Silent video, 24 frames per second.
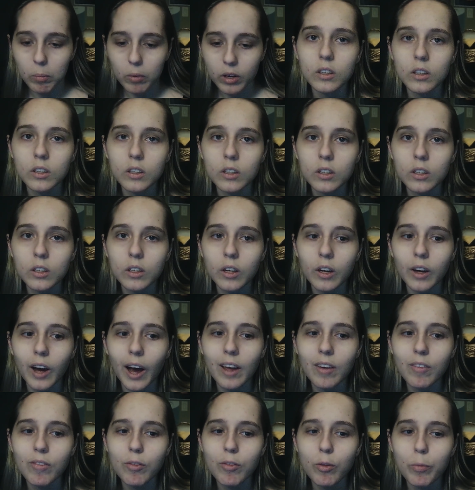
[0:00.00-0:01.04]
But
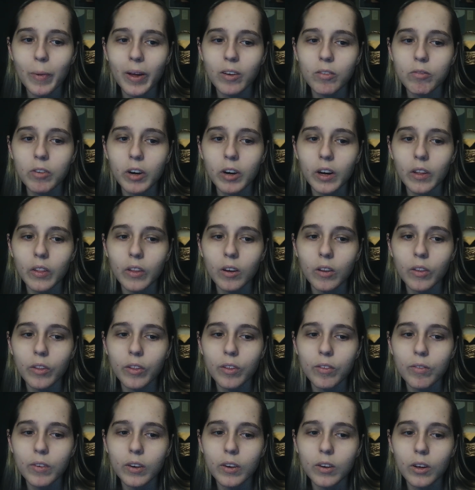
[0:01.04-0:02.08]
I've spent very little of
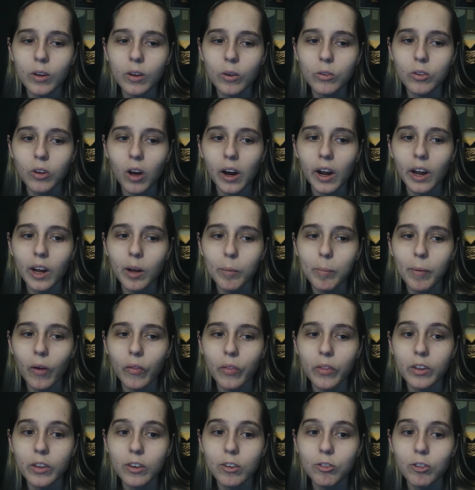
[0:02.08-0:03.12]
this video talking
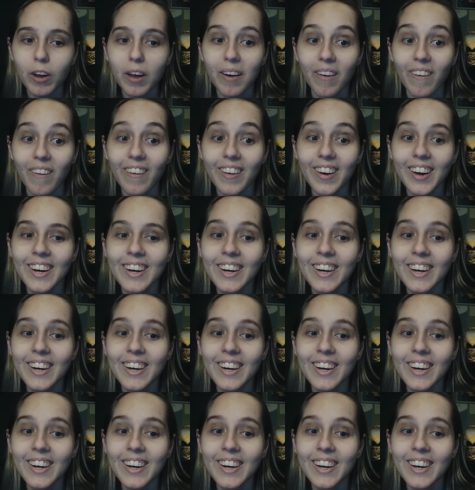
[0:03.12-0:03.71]
about this channel,